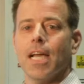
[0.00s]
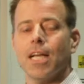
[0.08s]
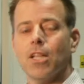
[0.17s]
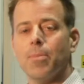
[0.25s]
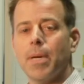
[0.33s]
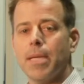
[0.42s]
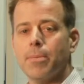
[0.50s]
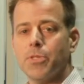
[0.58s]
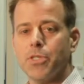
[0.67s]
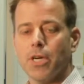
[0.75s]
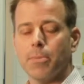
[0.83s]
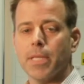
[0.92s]
Hello, my name
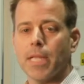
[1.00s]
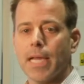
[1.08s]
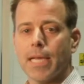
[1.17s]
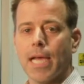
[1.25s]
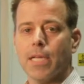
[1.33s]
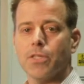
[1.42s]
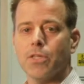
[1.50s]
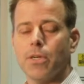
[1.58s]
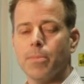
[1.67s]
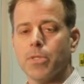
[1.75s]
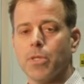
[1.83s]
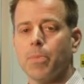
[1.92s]
is Jeremy
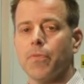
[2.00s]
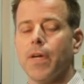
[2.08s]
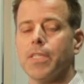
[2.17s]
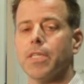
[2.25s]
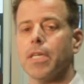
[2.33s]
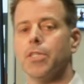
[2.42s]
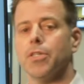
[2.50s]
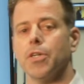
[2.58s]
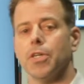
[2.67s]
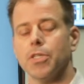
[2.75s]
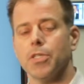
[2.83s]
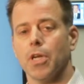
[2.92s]
Lancaster. I'm a supervising
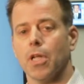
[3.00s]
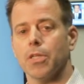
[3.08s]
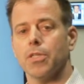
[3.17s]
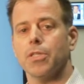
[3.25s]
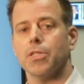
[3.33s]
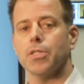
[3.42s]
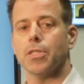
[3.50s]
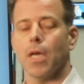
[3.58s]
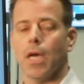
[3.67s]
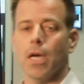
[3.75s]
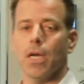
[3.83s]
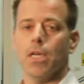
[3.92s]
engineering geologist
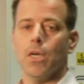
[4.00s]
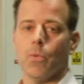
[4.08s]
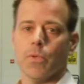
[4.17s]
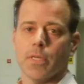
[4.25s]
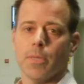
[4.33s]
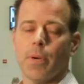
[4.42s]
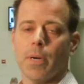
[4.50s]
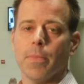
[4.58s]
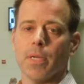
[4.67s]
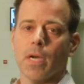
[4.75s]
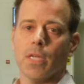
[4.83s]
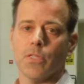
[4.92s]
uh, with the
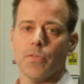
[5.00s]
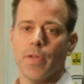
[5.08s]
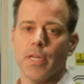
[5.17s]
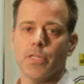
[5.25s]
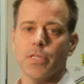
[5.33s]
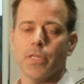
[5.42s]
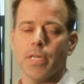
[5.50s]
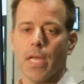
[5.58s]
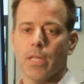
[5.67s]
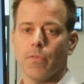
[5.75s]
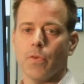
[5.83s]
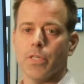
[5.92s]
Department of Conservation,
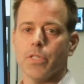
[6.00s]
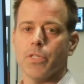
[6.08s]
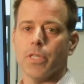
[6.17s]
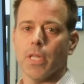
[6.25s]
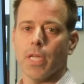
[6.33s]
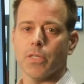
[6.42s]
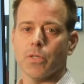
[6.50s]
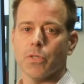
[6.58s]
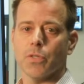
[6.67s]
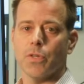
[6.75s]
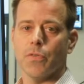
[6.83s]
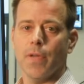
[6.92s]
California
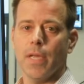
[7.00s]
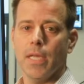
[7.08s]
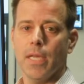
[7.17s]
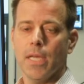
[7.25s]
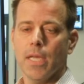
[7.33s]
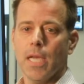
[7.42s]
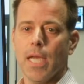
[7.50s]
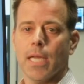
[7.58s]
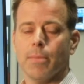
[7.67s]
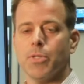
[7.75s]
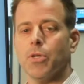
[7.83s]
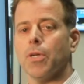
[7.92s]
Geological Survey,
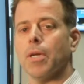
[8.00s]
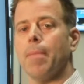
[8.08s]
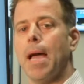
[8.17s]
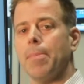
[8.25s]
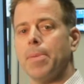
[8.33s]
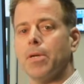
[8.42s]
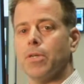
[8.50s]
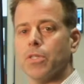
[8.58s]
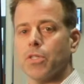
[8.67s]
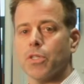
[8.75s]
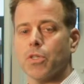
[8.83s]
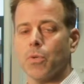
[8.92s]
and I'm showing a map here
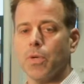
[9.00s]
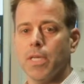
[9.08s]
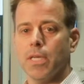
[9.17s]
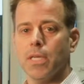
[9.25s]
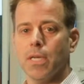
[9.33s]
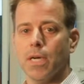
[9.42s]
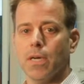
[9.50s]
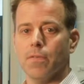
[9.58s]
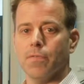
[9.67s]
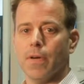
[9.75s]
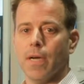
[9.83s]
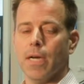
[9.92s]
on screen
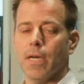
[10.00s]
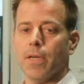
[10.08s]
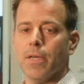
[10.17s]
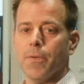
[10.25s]
of uh,